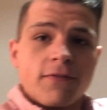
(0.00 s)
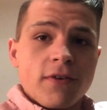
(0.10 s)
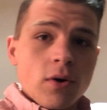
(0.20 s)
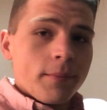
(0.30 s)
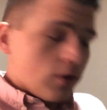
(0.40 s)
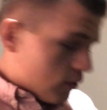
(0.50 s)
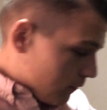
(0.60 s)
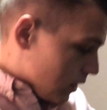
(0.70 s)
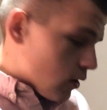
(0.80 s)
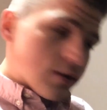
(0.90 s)
to film your
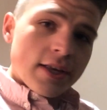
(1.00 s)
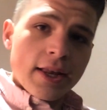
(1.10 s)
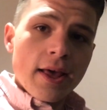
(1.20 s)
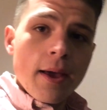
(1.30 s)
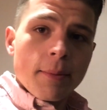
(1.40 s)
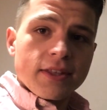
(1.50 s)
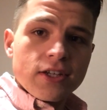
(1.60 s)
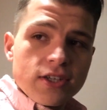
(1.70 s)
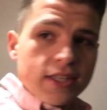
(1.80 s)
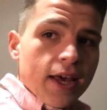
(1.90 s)
videos in, but
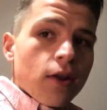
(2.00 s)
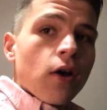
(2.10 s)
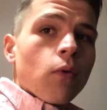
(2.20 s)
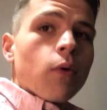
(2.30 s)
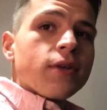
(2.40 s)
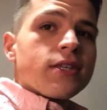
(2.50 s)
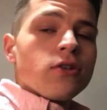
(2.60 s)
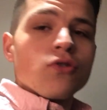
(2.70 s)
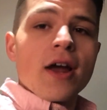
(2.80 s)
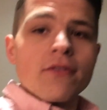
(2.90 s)
then she said, well, we see
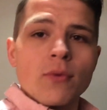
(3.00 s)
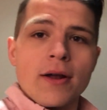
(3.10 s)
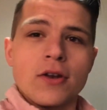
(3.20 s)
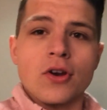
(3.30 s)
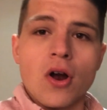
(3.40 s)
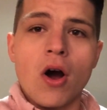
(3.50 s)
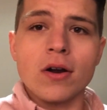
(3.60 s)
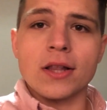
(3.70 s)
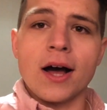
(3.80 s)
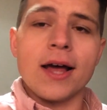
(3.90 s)
you driving around in your
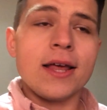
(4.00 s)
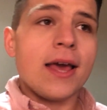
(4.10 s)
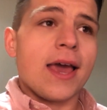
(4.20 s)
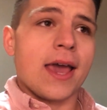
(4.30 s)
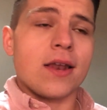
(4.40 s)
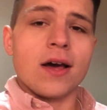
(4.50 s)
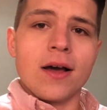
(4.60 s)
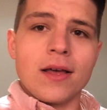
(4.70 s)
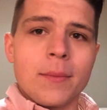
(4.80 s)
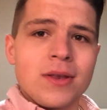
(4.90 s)
car a lot, and,
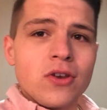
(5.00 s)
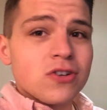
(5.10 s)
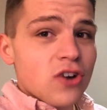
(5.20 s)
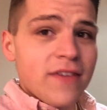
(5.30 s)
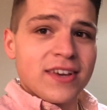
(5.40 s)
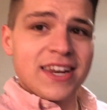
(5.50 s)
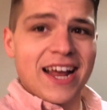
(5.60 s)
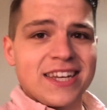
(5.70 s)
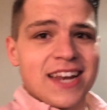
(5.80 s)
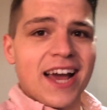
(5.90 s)
uh, I mean, you're driving a
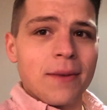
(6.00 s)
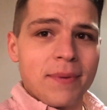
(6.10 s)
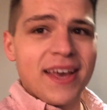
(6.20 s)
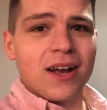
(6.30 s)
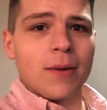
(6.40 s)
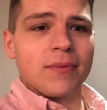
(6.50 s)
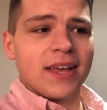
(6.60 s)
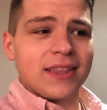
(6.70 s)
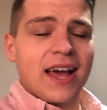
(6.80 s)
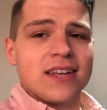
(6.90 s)
ninety-nine pickup,
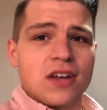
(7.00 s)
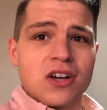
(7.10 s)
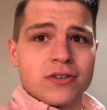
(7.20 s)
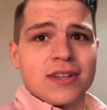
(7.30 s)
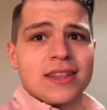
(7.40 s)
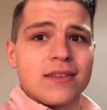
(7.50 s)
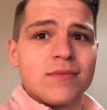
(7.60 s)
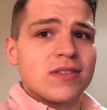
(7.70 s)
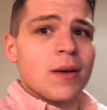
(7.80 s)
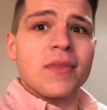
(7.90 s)
like, that has a hundred and
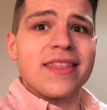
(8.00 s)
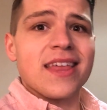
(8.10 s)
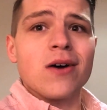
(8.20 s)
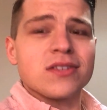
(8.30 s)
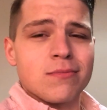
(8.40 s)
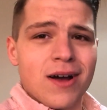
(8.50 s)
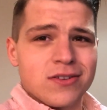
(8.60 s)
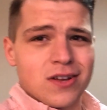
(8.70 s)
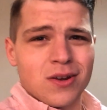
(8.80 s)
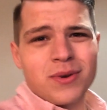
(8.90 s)
something thousand
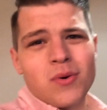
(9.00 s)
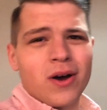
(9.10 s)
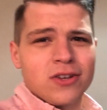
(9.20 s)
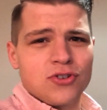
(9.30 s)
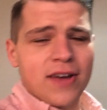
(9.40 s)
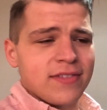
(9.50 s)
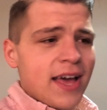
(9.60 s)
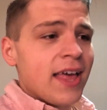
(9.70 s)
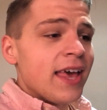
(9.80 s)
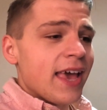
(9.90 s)
miles on it. We don't want you driving
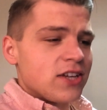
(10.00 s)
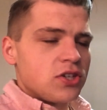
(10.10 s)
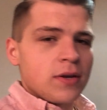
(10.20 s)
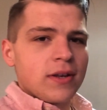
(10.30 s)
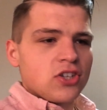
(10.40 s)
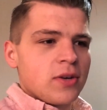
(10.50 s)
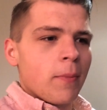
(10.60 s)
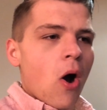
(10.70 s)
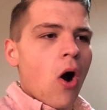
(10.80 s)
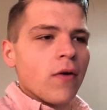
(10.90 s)
that. And she, she,
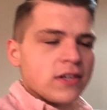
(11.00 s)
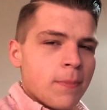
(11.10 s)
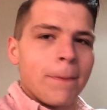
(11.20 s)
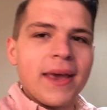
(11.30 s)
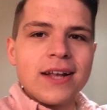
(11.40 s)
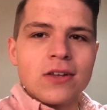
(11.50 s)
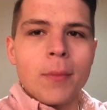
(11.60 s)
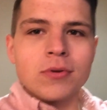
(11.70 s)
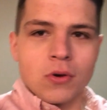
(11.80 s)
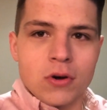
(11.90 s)
these big
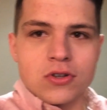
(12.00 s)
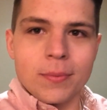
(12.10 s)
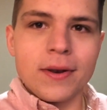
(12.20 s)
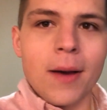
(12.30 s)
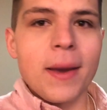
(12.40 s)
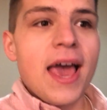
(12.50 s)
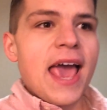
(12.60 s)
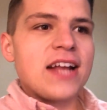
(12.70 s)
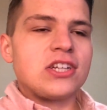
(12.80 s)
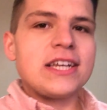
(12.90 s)
double doors open up,
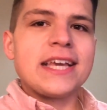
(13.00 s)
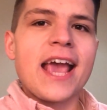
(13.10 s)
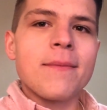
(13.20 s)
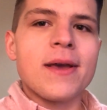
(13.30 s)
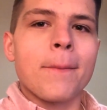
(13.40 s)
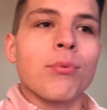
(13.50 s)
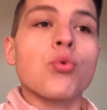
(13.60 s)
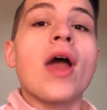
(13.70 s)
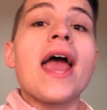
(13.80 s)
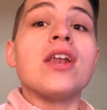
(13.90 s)
and she gave me a
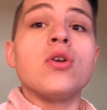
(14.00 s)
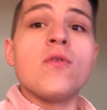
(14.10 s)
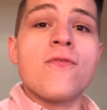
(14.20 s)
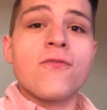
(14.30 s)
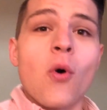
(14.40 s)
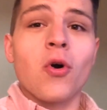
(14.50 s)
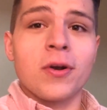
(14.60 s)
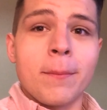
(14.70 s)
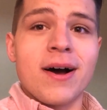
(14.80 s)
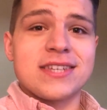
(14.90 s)
brand new
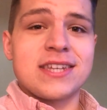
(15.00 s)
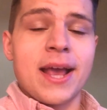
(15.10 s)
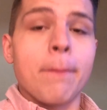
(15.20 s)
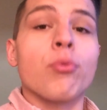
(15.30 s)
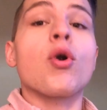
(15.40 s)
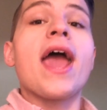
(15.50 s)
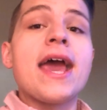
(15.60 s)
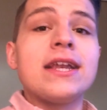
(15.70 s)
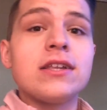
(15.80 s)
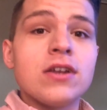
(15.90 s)
Ford Mustang,
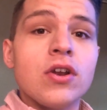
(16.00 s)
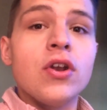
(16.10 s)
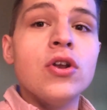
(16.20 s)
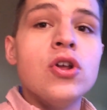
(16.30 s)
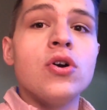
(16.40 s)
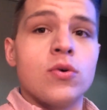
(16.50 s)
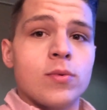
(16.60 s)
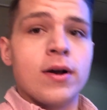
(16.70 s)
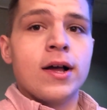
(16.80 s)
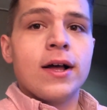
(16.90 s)
brand new.
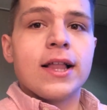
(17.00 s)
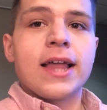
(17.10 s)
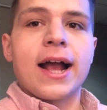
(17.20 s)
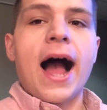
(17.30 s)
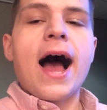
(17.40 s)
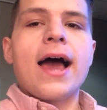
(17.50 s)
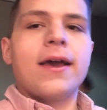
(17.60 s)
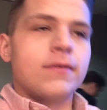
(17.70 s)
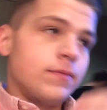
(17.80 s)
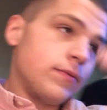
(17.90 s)
Like,
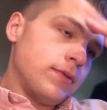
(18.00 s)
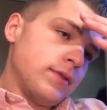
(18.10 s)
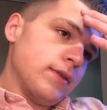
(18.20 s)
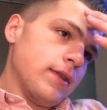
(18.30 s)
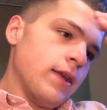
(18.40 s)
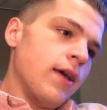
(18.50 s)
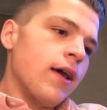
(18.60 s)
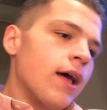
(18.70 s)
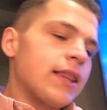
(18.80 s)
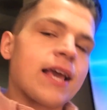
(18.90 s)
I,
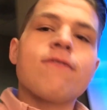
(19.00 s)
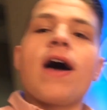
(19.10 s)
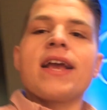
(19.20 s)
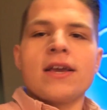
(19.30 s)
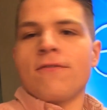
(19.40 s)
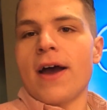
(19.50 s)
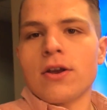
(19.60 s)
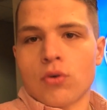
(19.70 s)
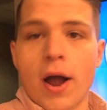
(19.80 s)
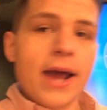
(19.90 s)
like, if I, if I
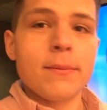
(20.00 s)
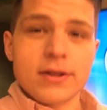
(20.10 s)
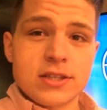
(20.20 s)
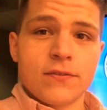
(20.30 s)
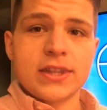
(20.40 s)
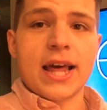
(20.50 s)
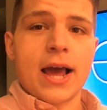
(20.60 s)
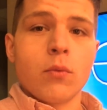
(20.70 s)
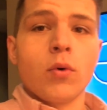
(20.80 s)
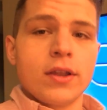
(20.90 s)
cried about stuff like that,
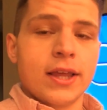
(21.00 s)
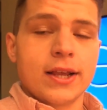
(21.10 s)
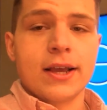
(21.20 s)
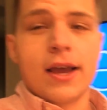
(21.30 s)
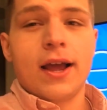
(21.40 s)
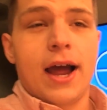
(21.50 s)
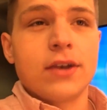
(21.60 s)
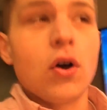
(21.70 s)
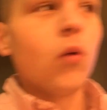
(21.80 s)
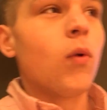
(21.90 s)
I would, like, I
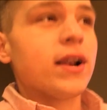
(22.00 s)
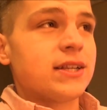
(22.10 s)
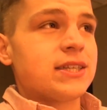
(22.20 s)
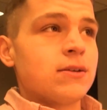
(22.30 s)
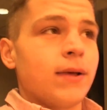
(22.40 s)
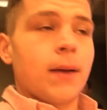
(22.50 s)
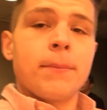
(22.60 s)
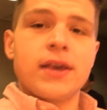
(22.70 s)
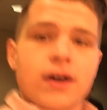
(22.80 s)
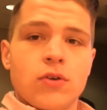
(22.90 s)
don't want it to seem like I'm
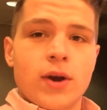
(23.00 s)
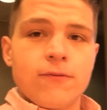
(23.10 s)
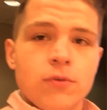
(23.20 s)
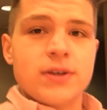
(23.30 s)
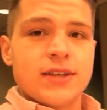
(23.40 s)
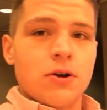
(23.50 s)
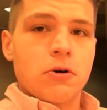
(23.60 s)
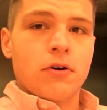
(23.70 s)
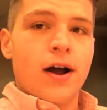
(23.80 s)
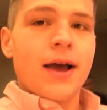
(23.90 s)
being ungrateful because I don't
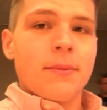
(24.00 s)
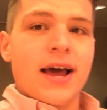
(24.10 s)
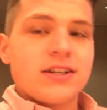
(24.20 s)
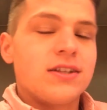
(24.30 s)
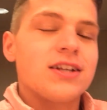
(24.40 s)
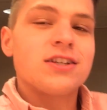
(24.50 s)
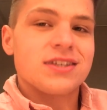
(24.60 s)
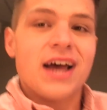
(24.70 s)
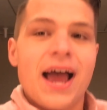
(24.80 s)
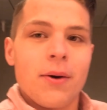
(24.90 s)
cry, but I, that's
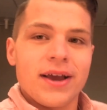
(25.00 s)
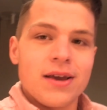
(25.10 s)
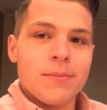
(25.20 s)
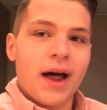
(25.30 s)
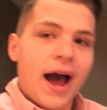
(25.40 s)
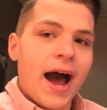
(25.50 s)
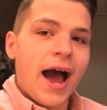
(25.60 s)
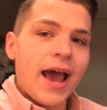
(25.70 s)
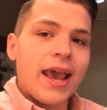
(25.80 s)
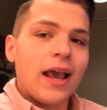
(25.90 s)
just not how I am. But
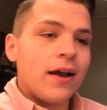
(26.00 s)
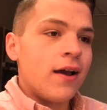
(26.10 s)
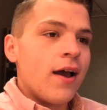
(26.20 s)
I